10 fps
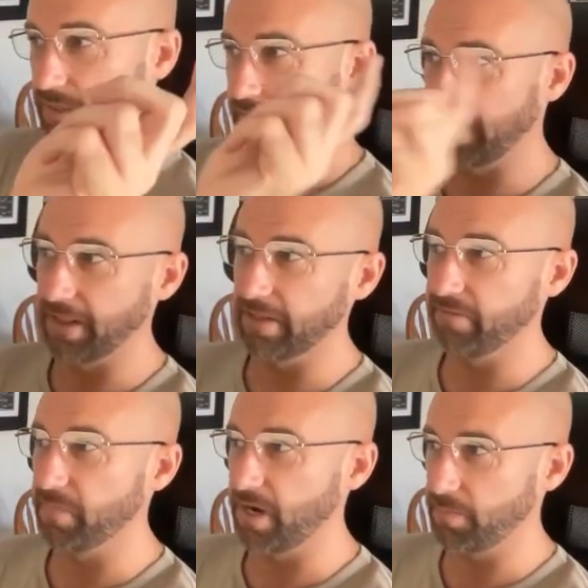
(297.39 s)
and I leave
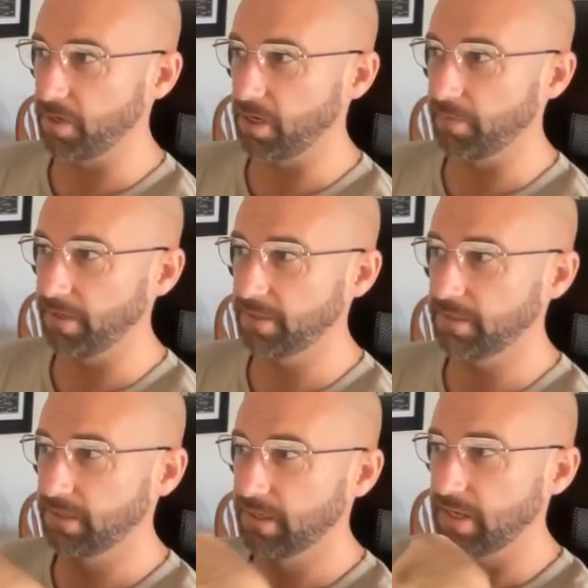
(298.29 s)
my apartment,
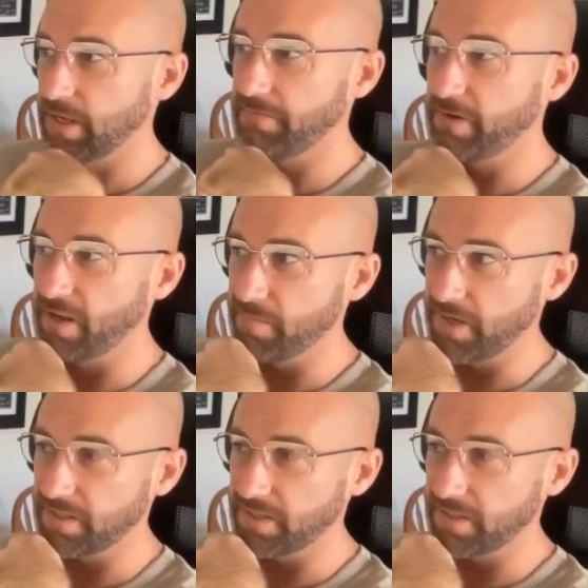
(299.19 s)
and 5 minutes